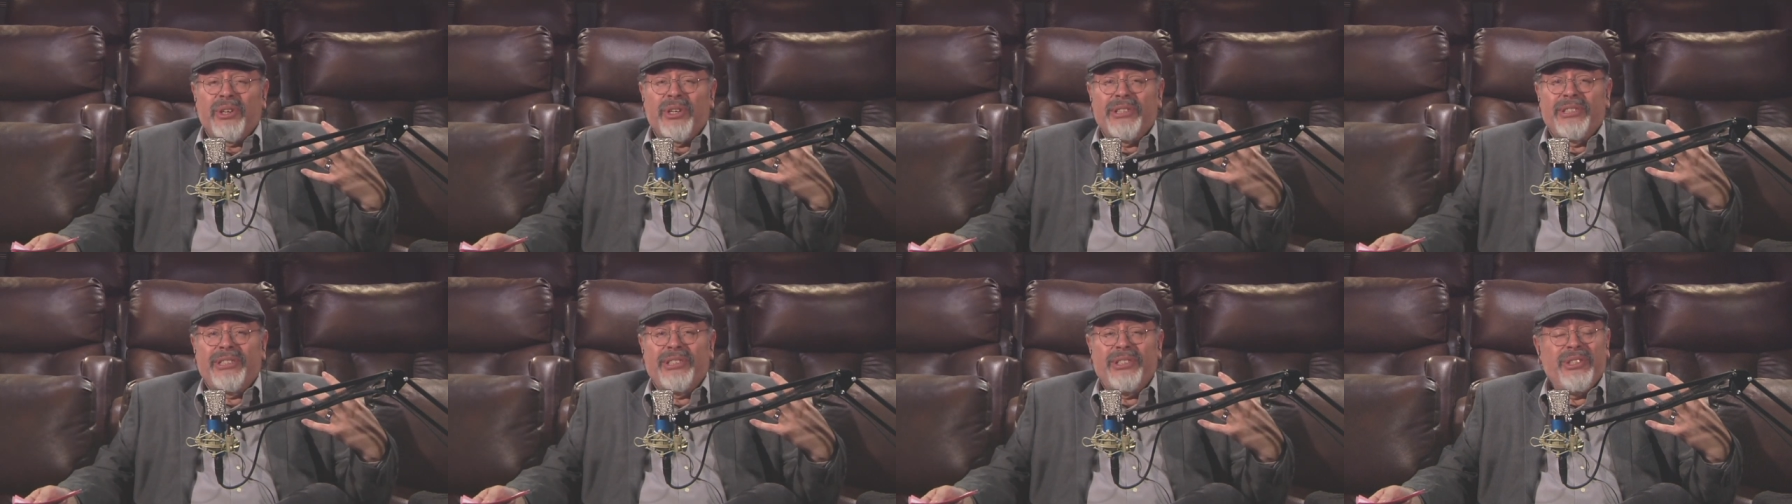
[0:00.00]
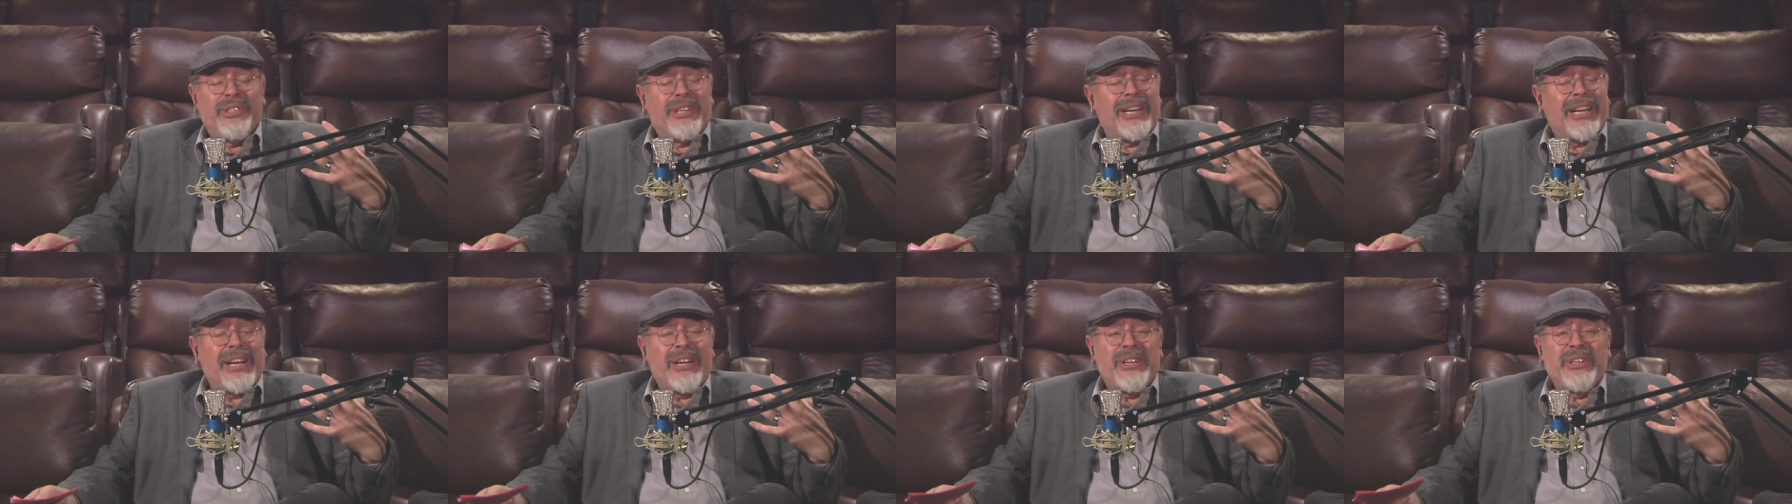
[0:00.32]
And see,
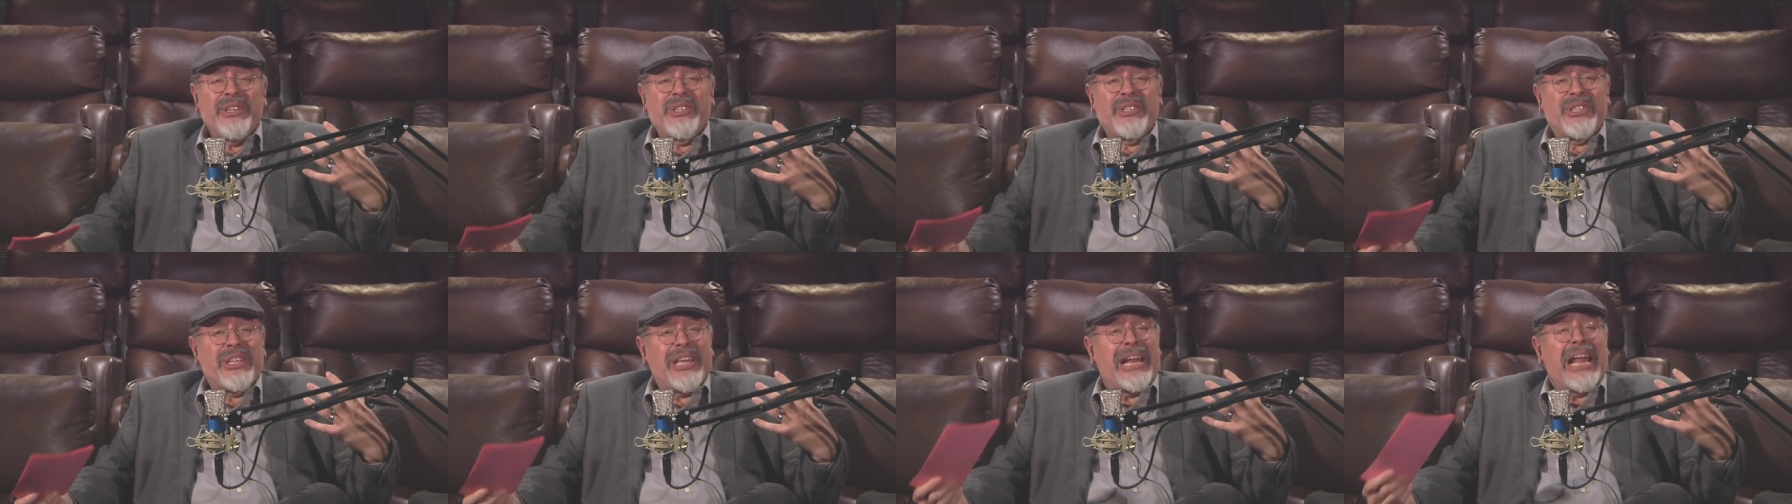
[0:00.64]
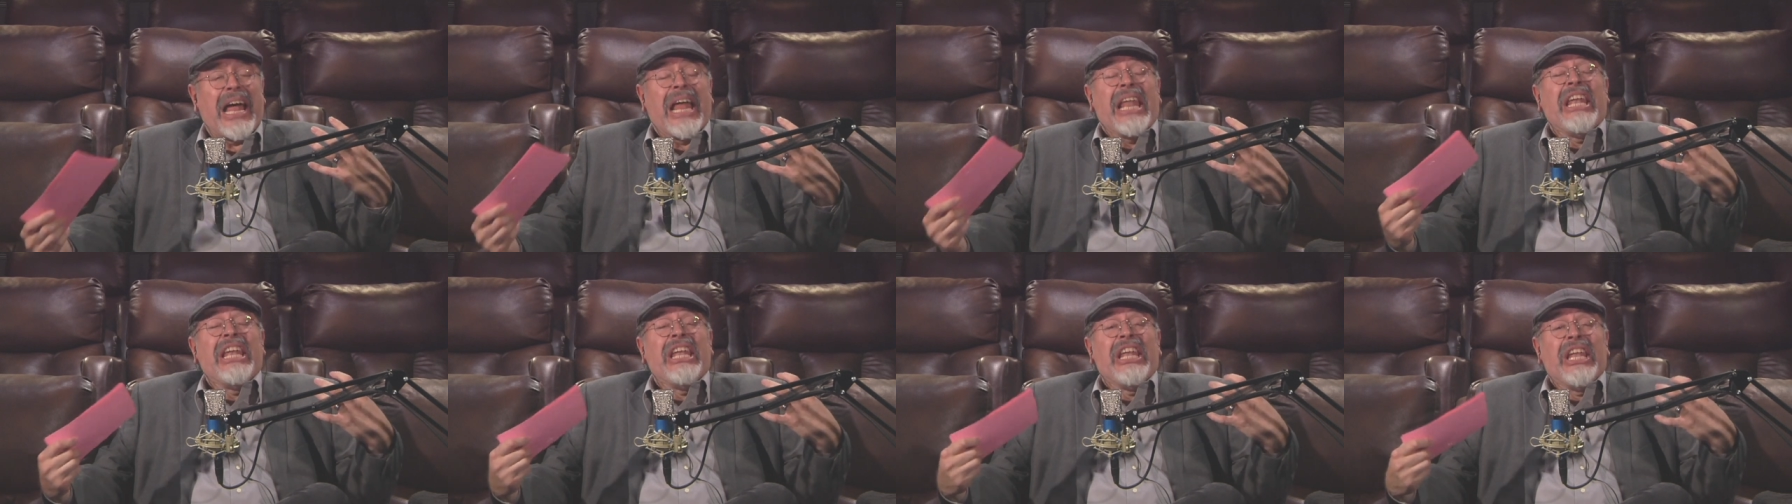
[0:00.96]
you got to understand,
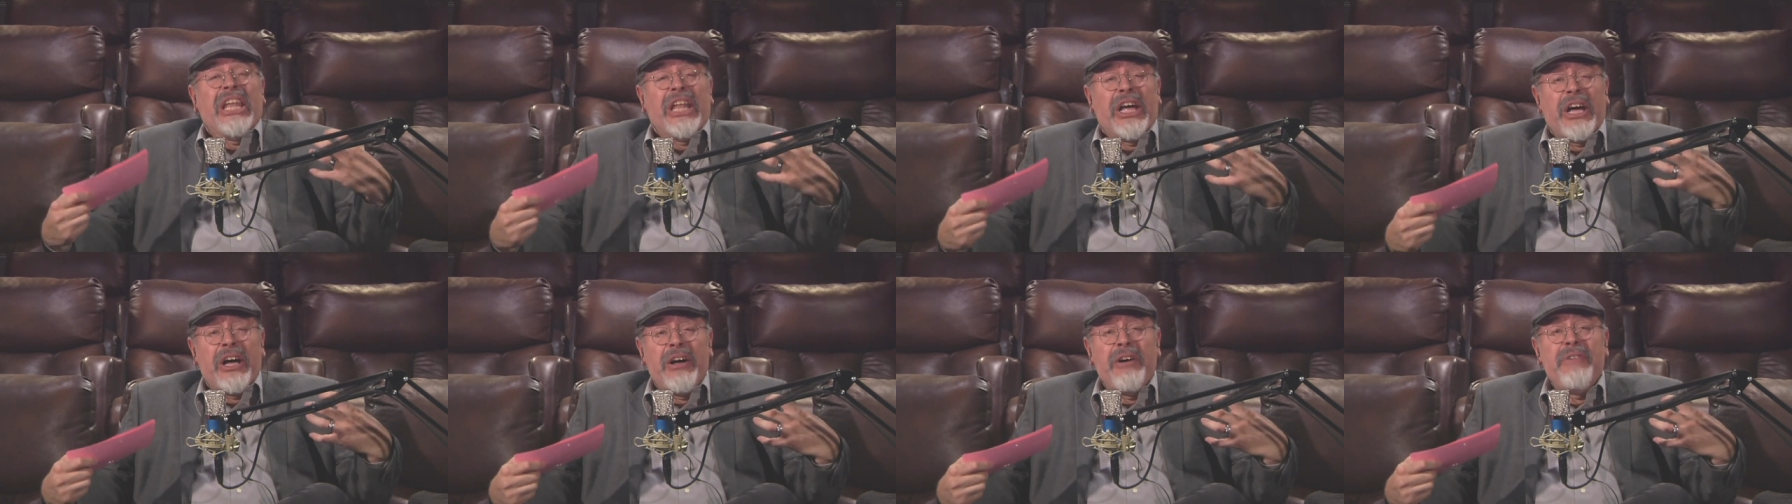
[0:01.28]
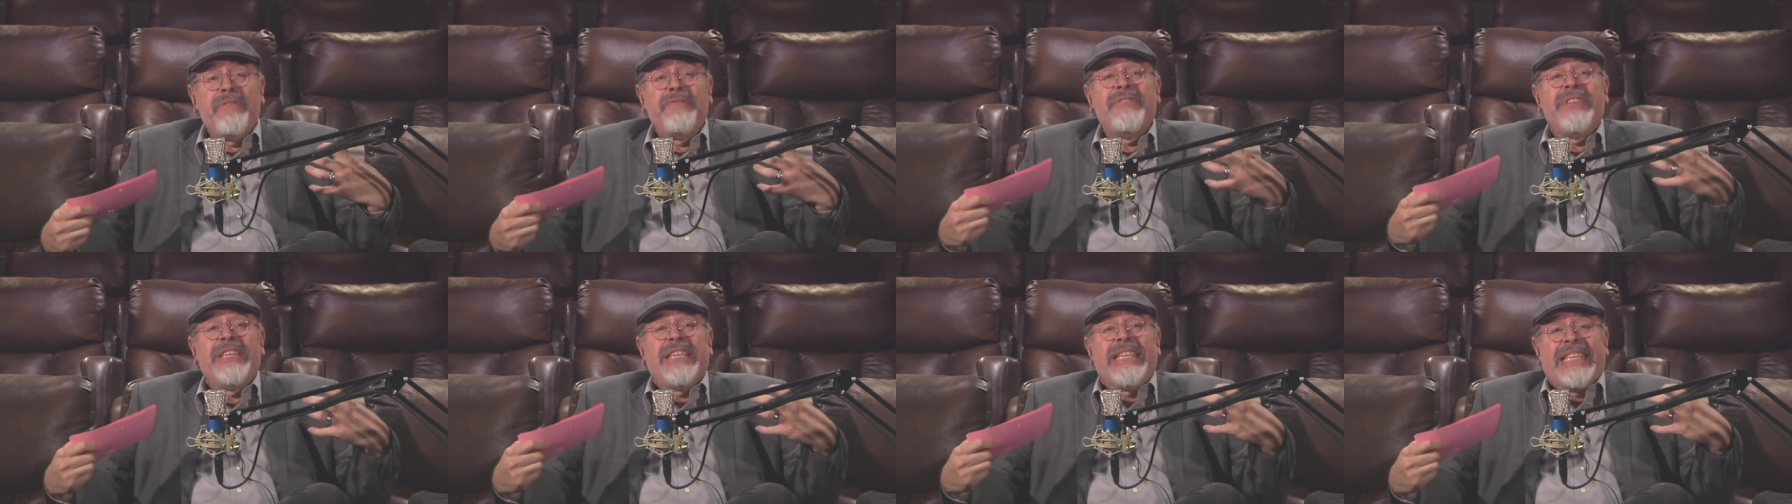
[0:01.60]
I
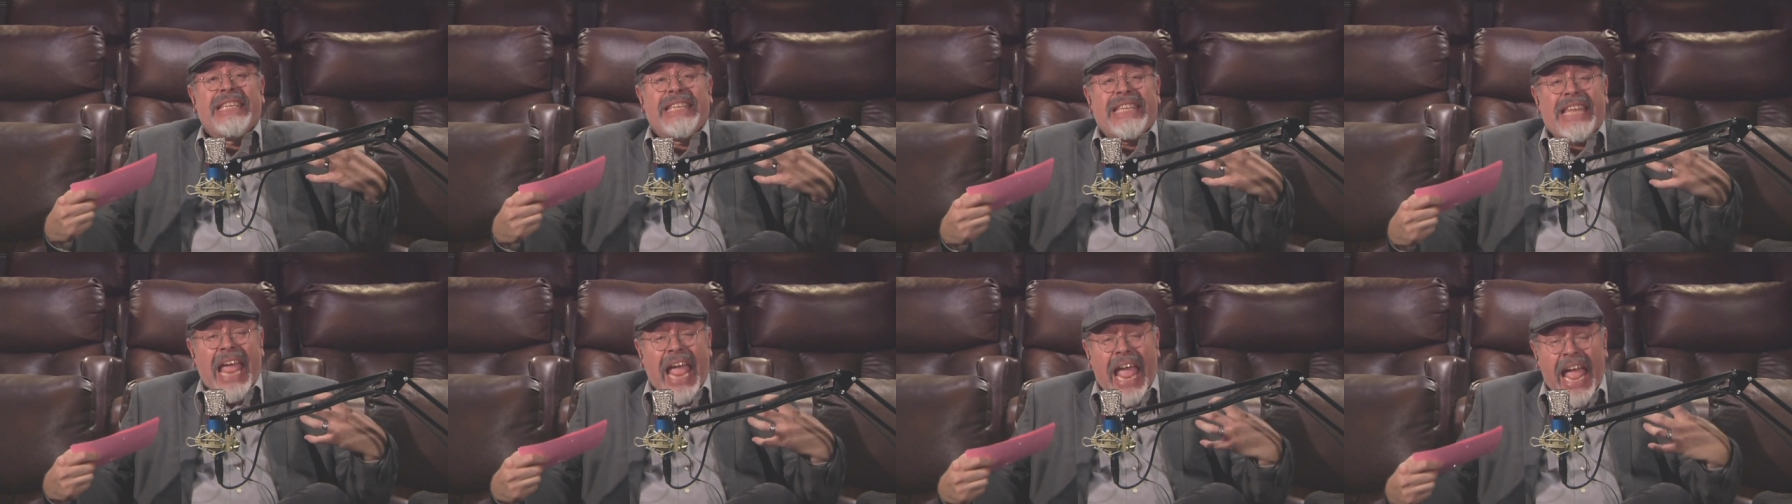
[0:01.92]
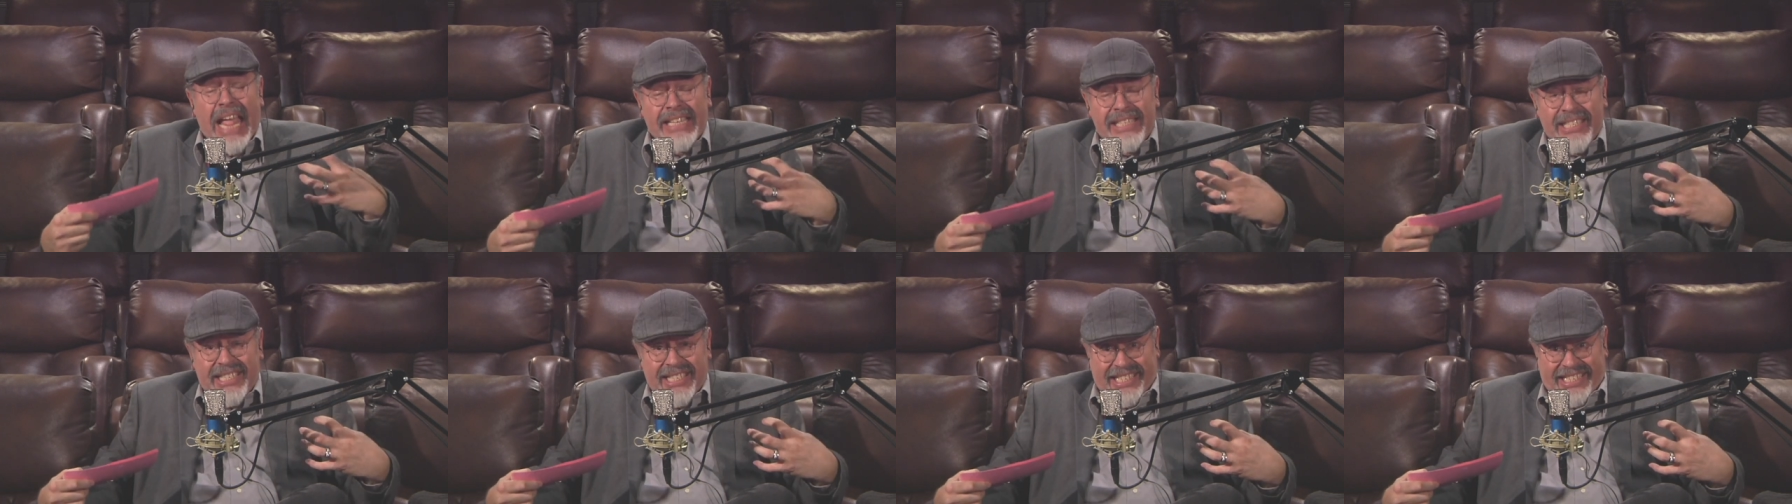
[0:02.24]
love
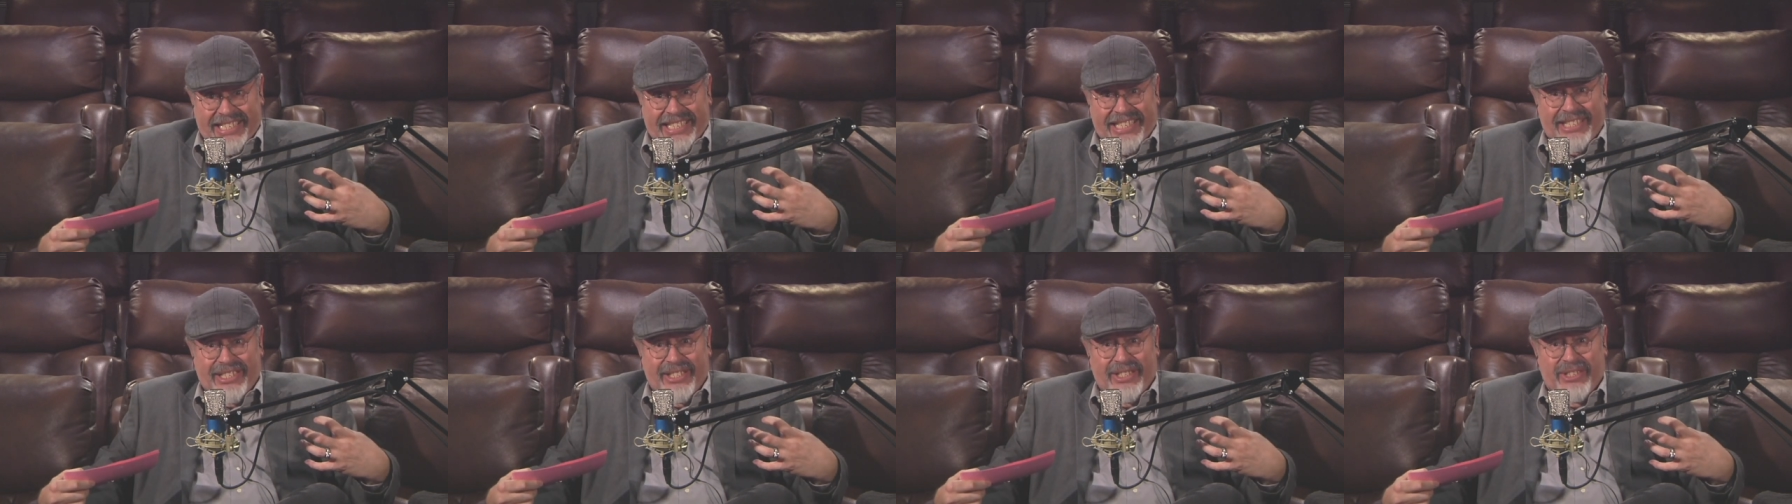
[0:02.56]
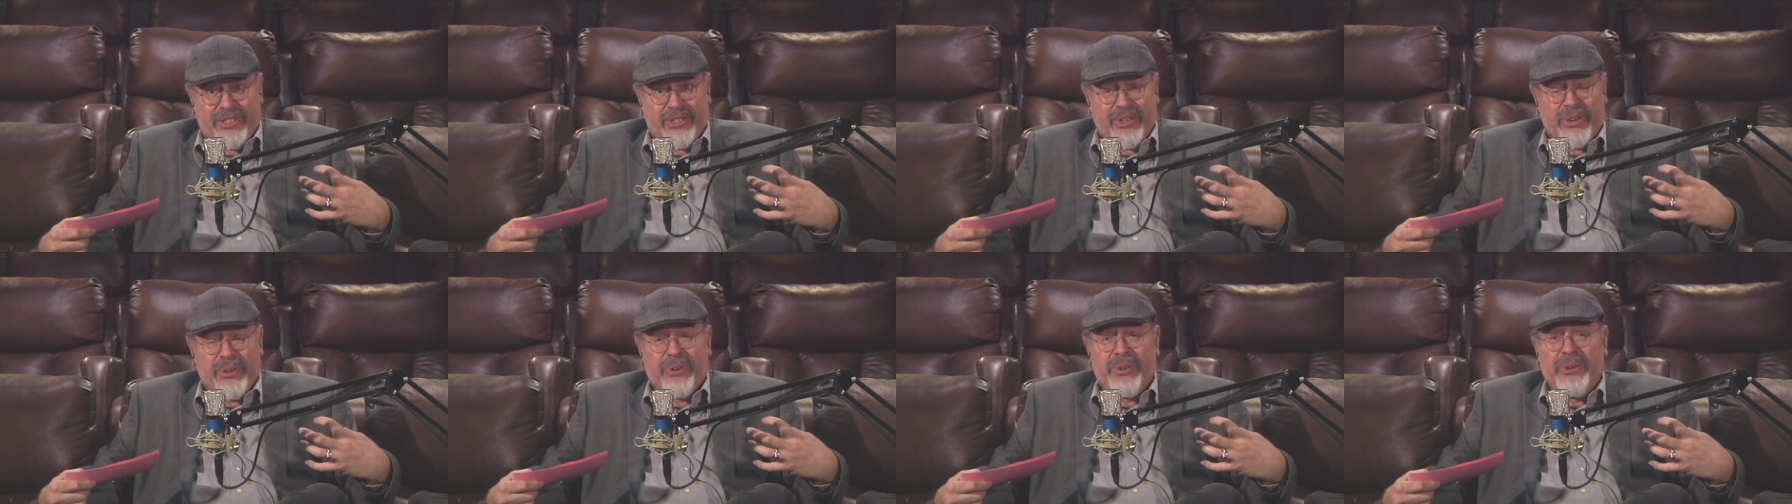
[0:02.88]
dancing.
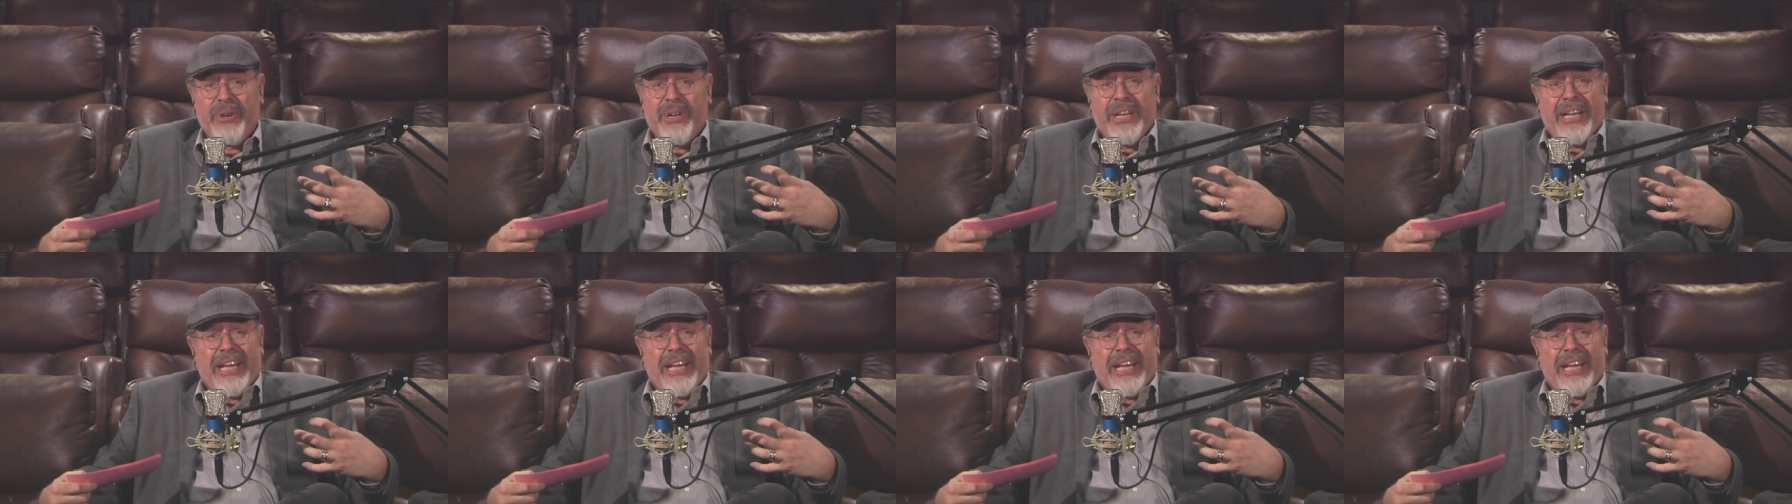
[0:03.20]
So